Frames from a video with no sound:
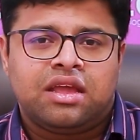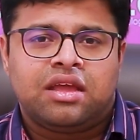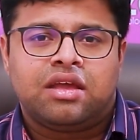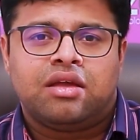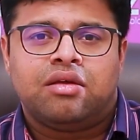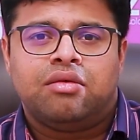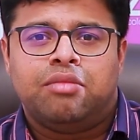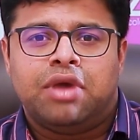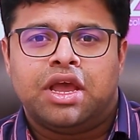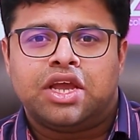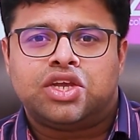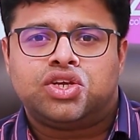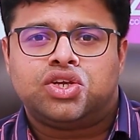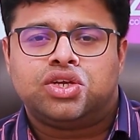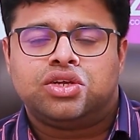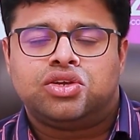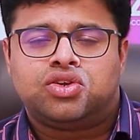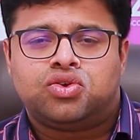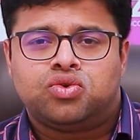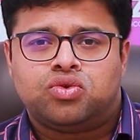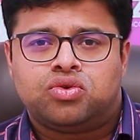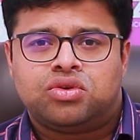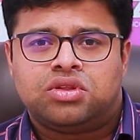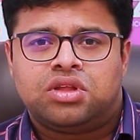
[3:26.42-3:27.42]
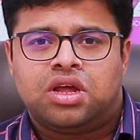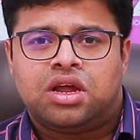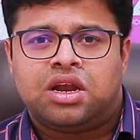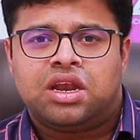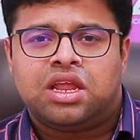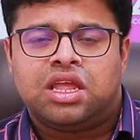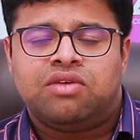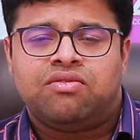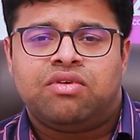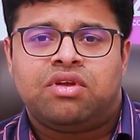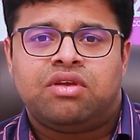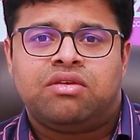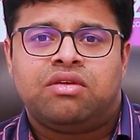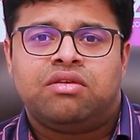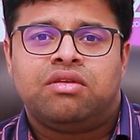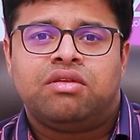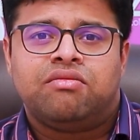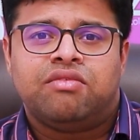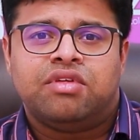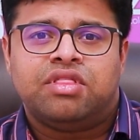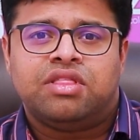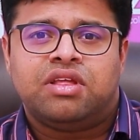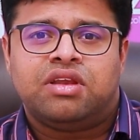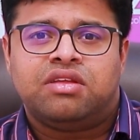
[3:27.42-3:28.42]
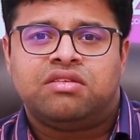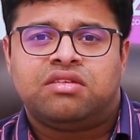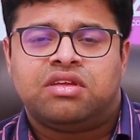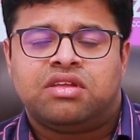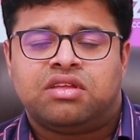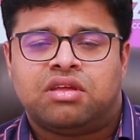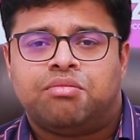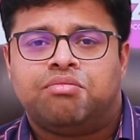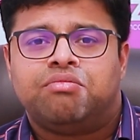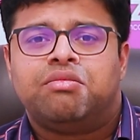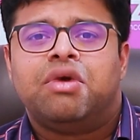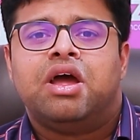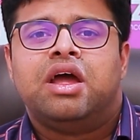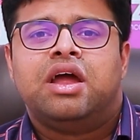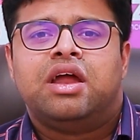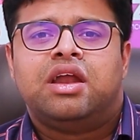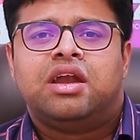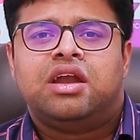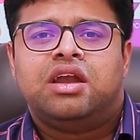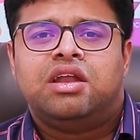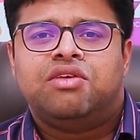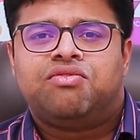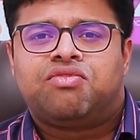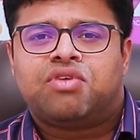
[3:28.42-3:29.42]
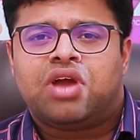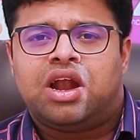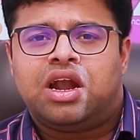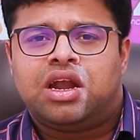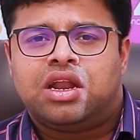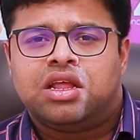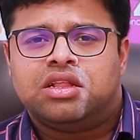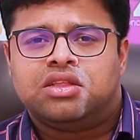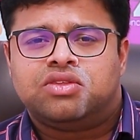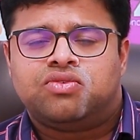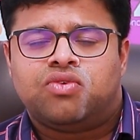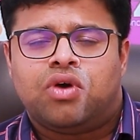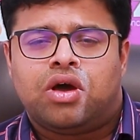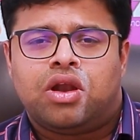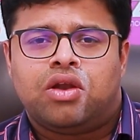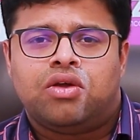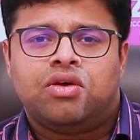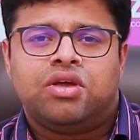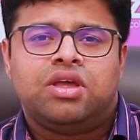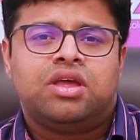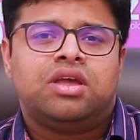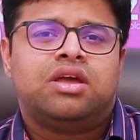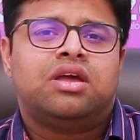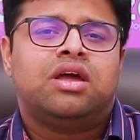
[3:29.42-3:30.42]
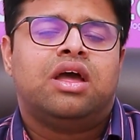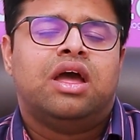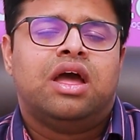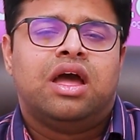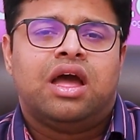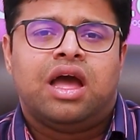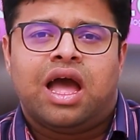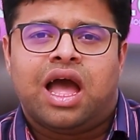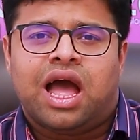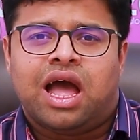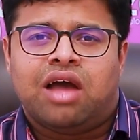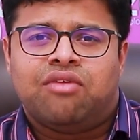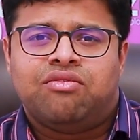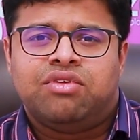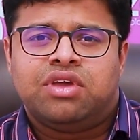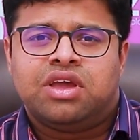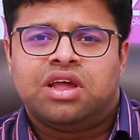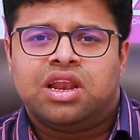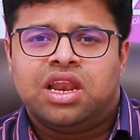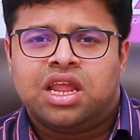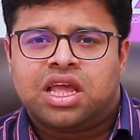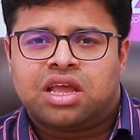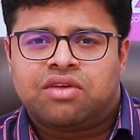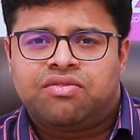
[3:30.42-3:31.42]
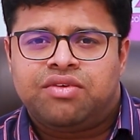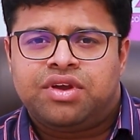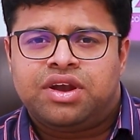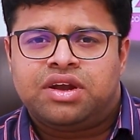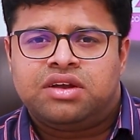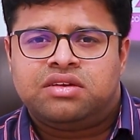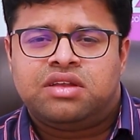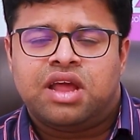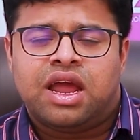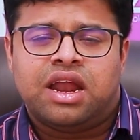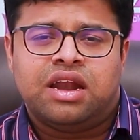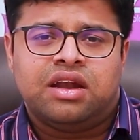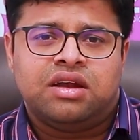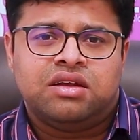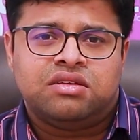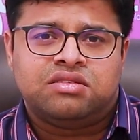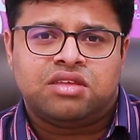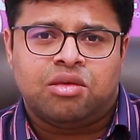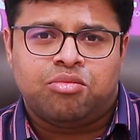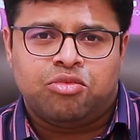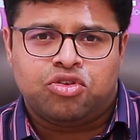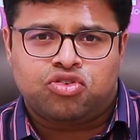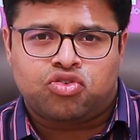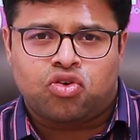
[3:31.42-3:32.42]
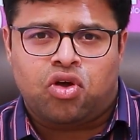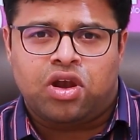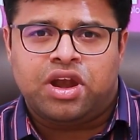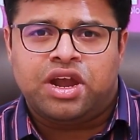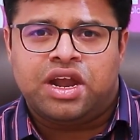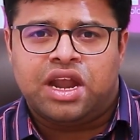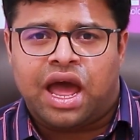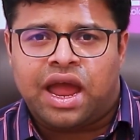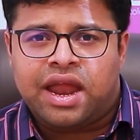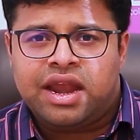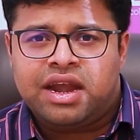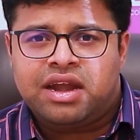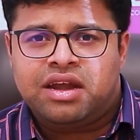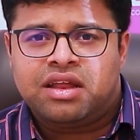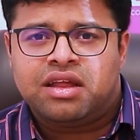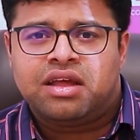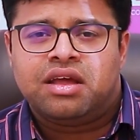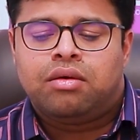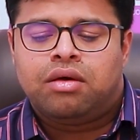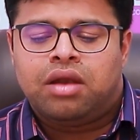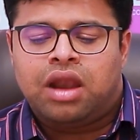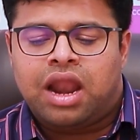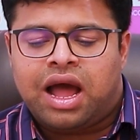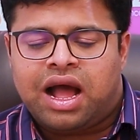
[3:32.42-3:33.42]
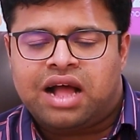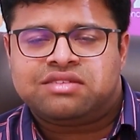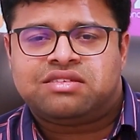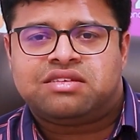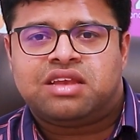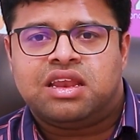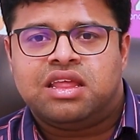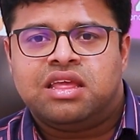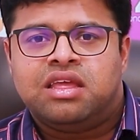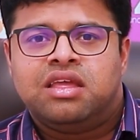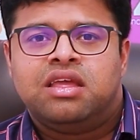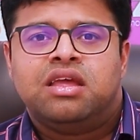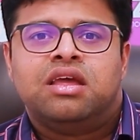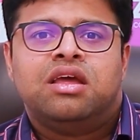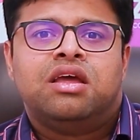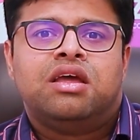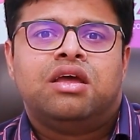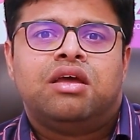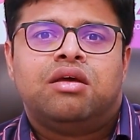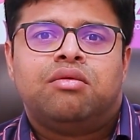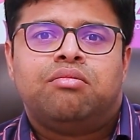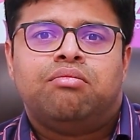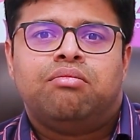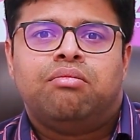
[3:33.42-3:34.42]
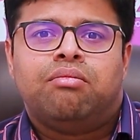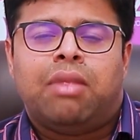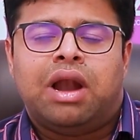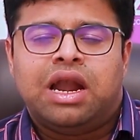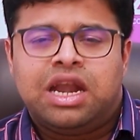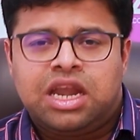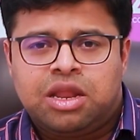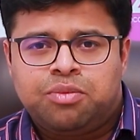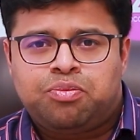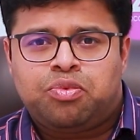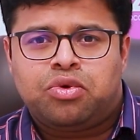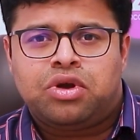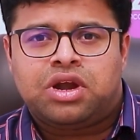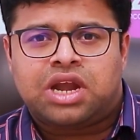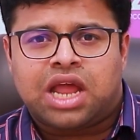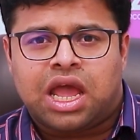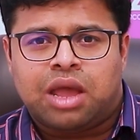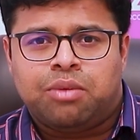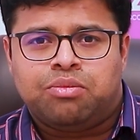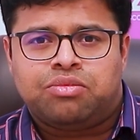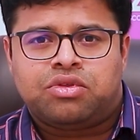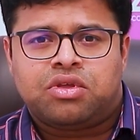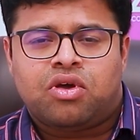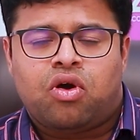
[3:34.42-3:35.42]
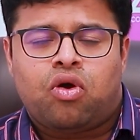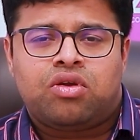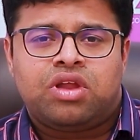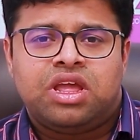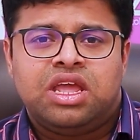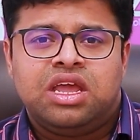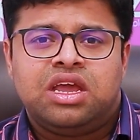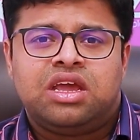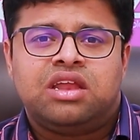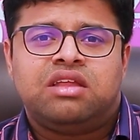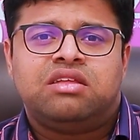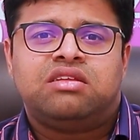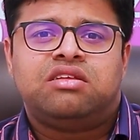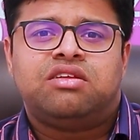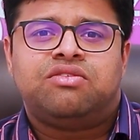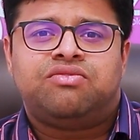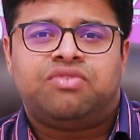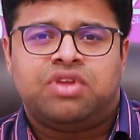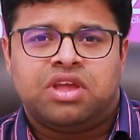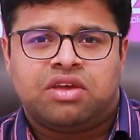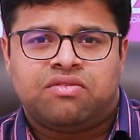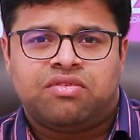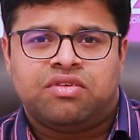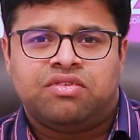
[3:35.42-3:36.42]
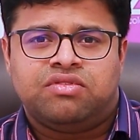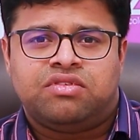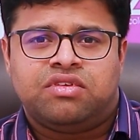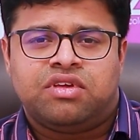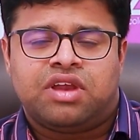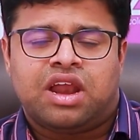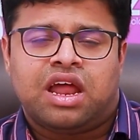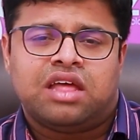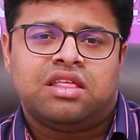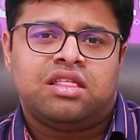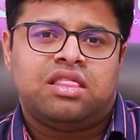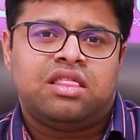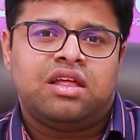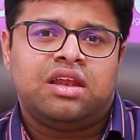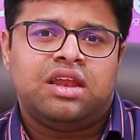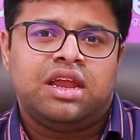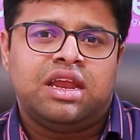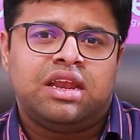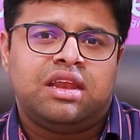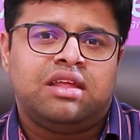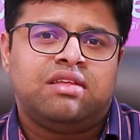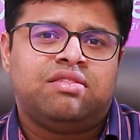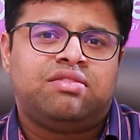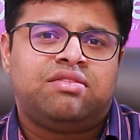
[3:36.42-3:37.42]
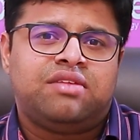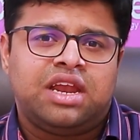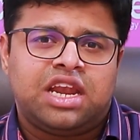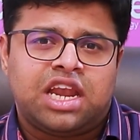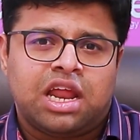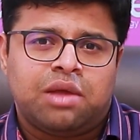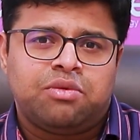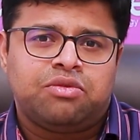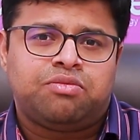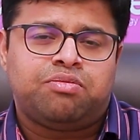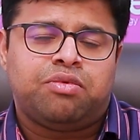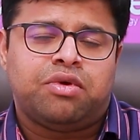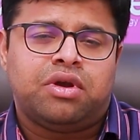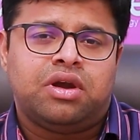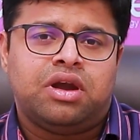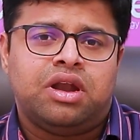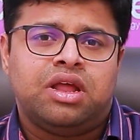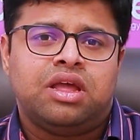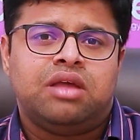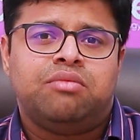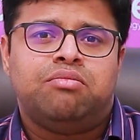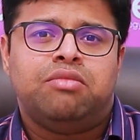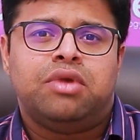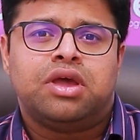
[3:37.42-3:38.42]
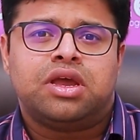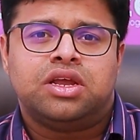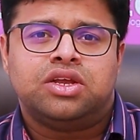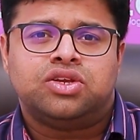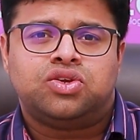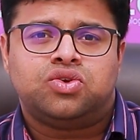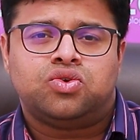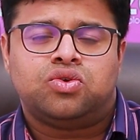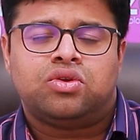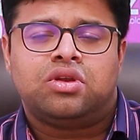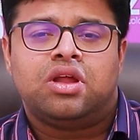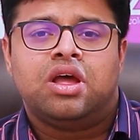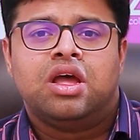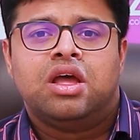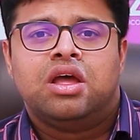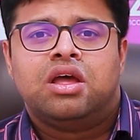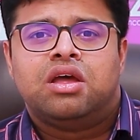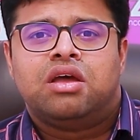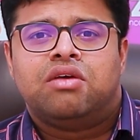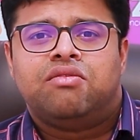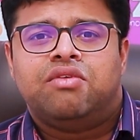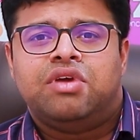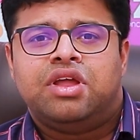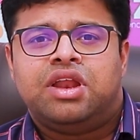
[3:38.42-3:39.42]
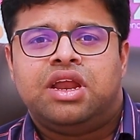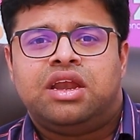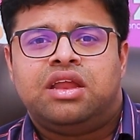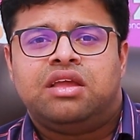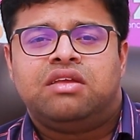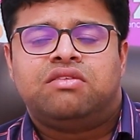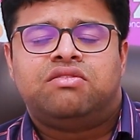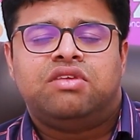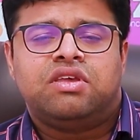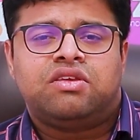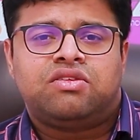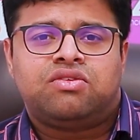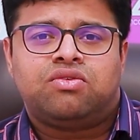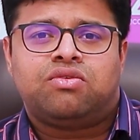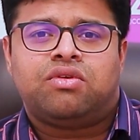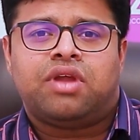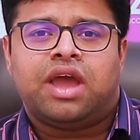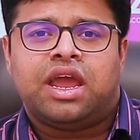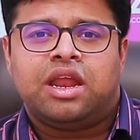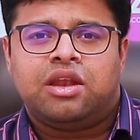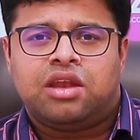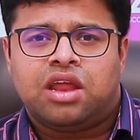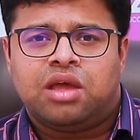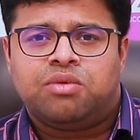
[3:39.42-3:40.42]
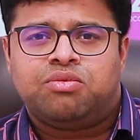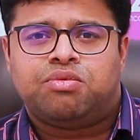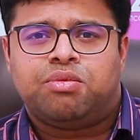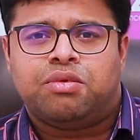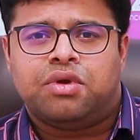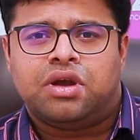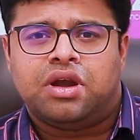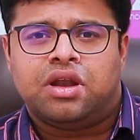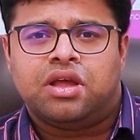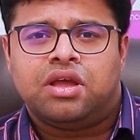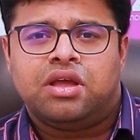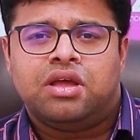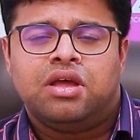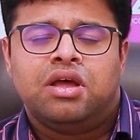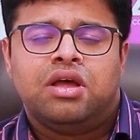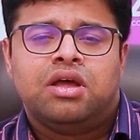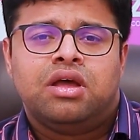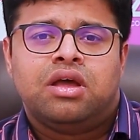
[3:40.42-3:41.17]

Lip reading: making sure that even when there is some difficulty in swallowing, having liquid and semi-solid diet. Lastly, multiple times or increased frequency, rather than eating 3 times per day, making sure we're eating 6 to 9 times per day,